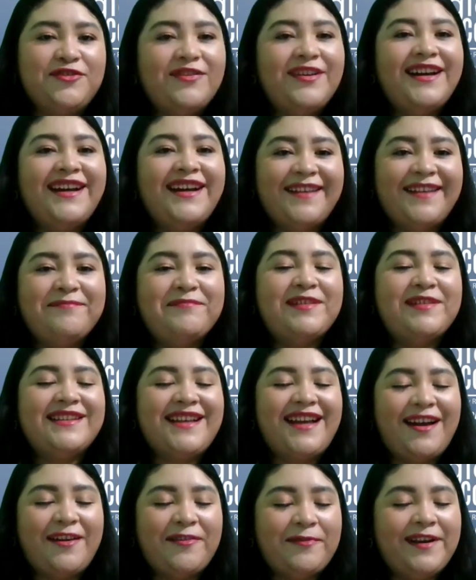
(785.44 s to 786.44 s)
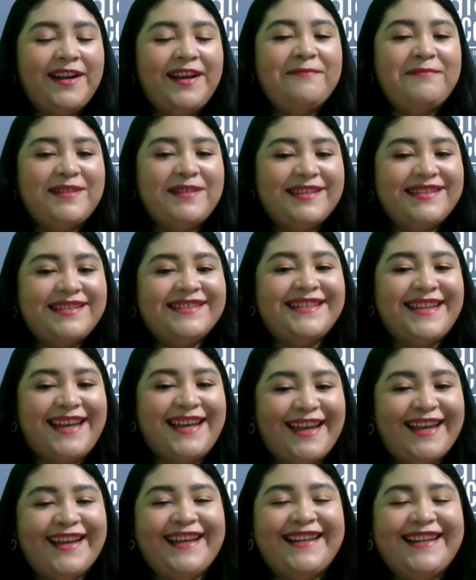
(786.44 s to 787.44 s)
You had a, bit, a really busy
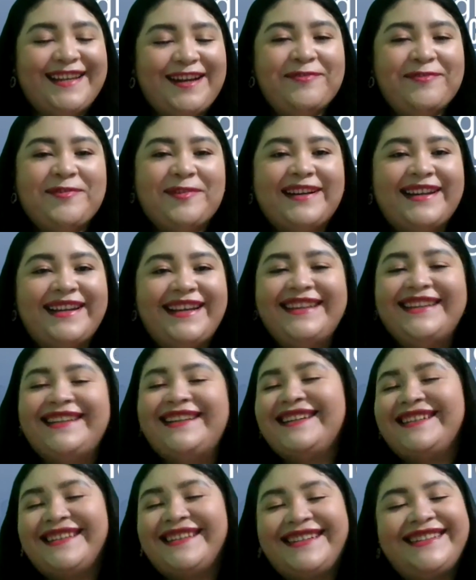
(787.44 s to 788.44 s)
day. Now you're like,